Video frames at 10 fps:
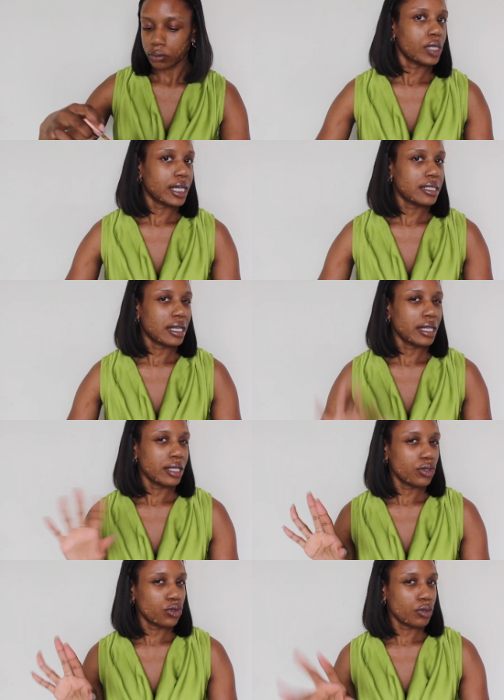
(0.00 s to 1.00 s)
So like I said,
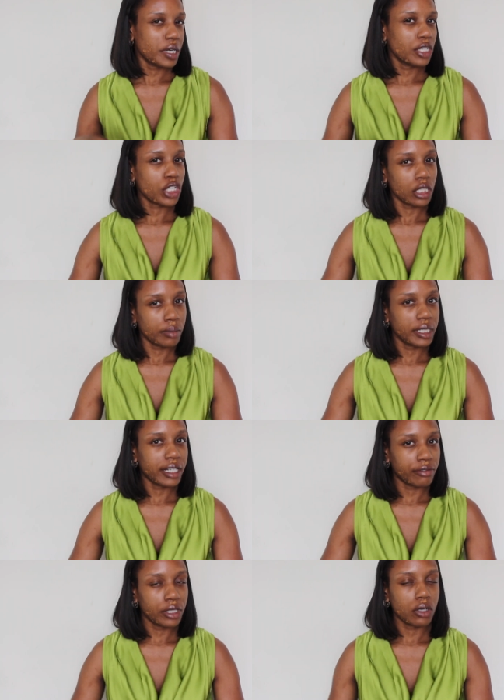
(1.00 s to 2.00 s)
not too much. A little bit
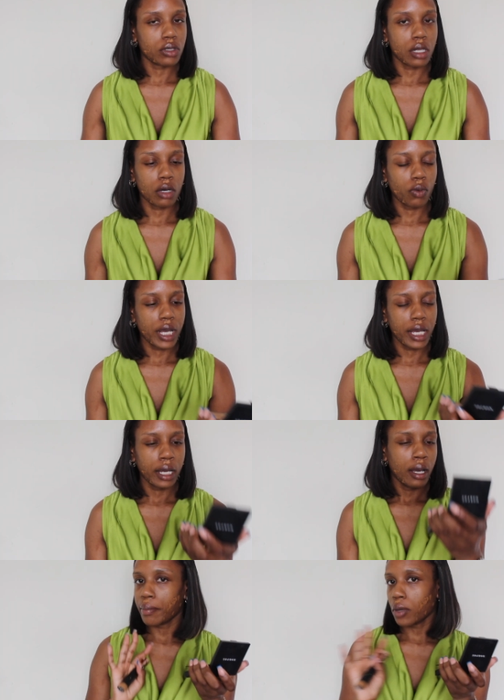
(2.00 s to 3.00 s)
definitely goes a long way,
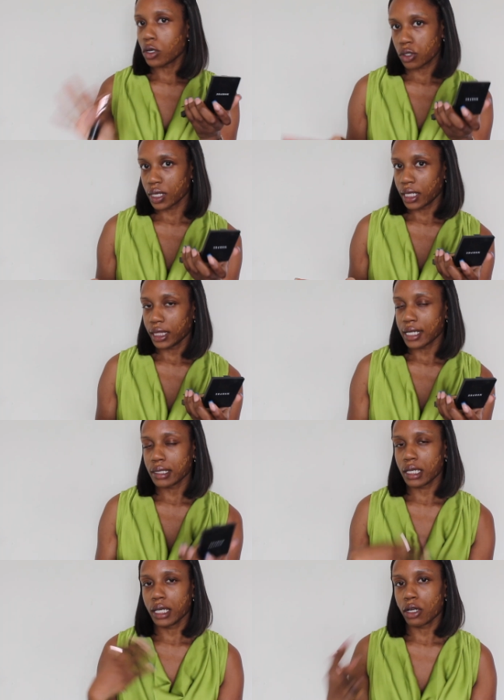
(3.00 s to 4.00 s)
but I'm also gonna let that
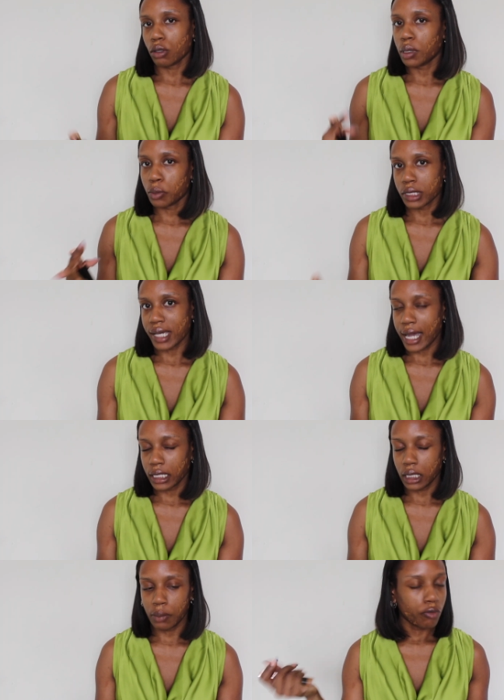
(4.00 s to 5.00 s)
sit, get a little bit more
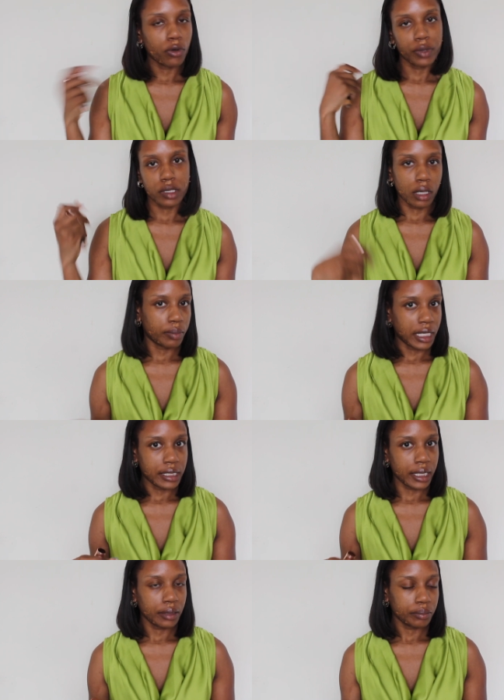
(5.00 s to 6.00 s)
tacky before we start
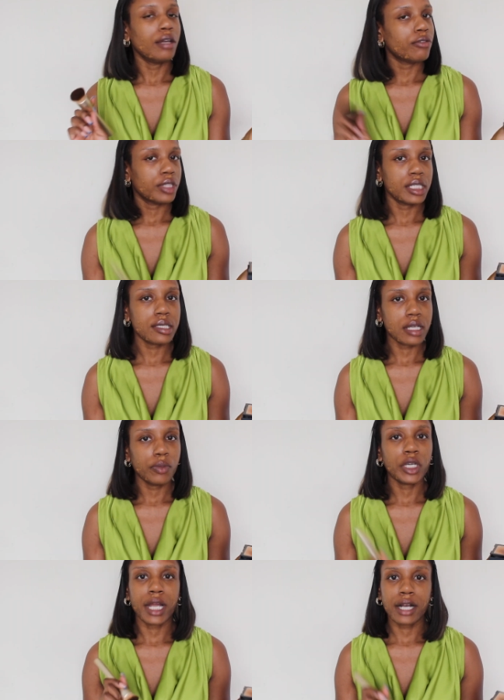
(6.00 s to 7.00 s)
blending. And for this step, you
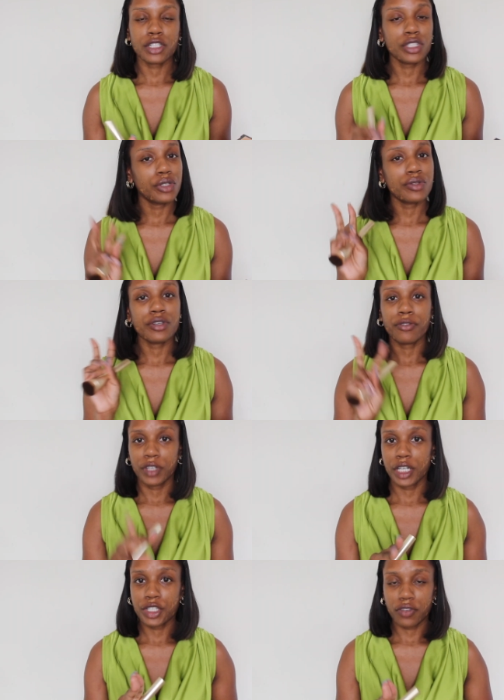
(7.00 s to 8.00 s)
can actually use your
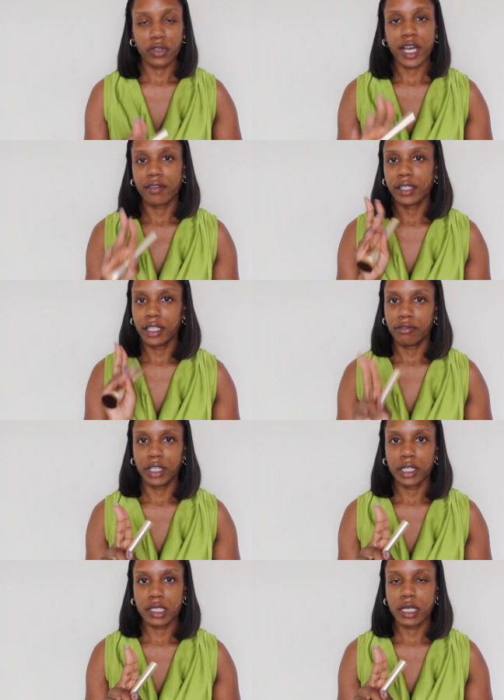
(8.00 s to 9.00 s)
fingers if you have clean
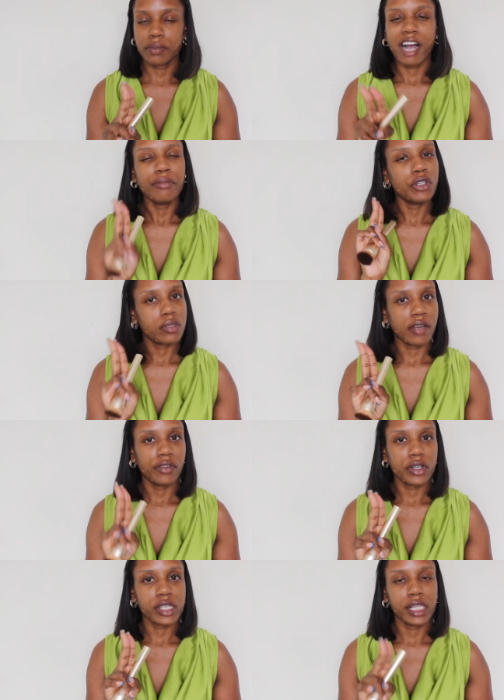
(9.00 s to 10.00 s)
fingertips. I've been using my
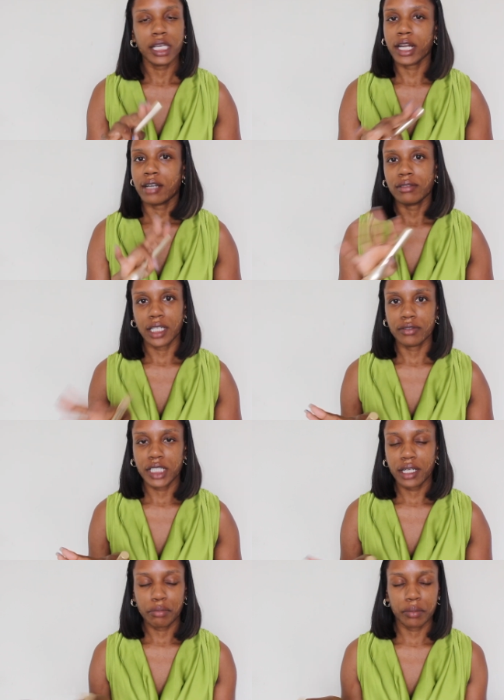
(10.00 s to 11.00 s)
fingers lately and I've loved
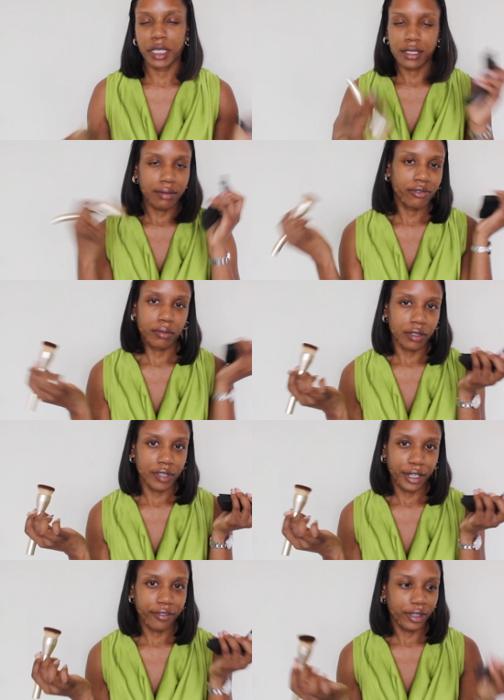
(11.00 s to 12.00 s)
it, but because I'm filming a
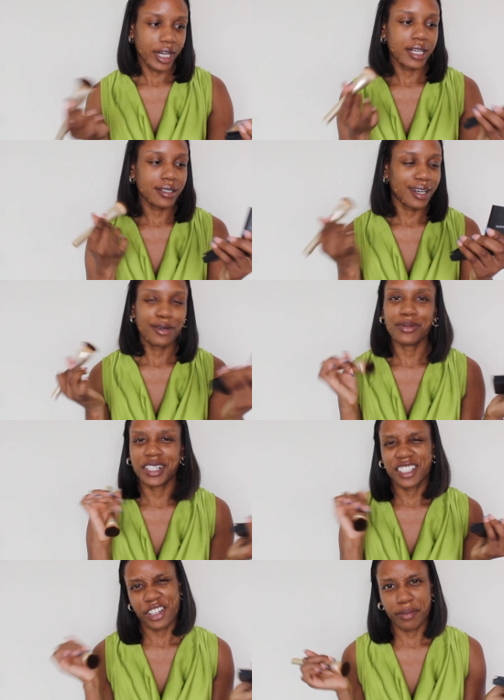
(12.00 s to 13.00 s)
video for you guys, I don't
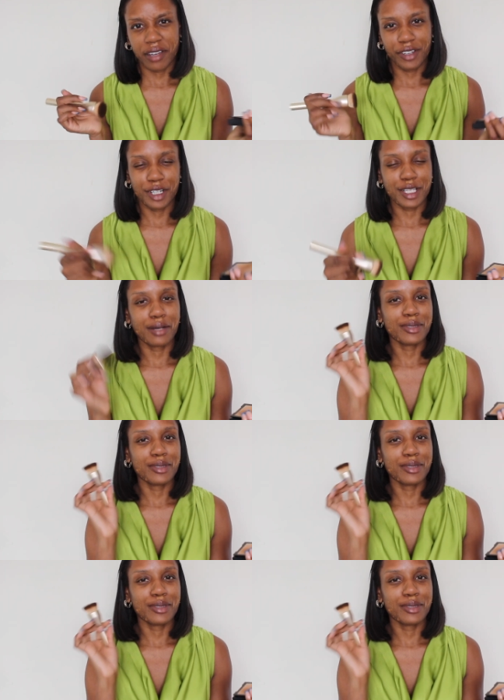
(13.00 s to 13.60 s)
wanna dirty my fingers up.